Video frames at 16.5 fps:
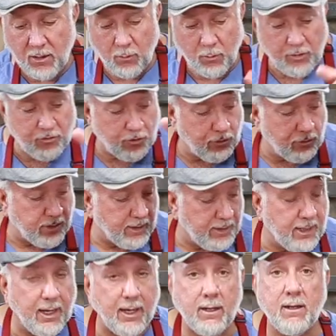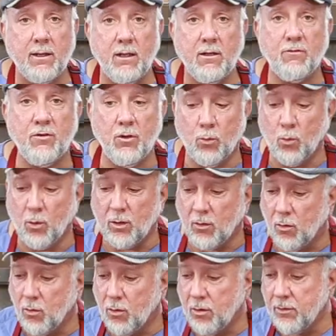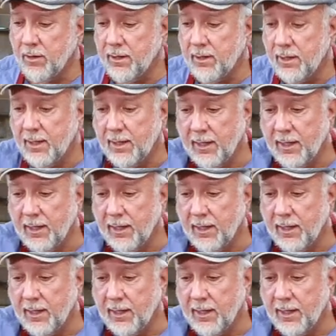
which you can get if you wanna order it.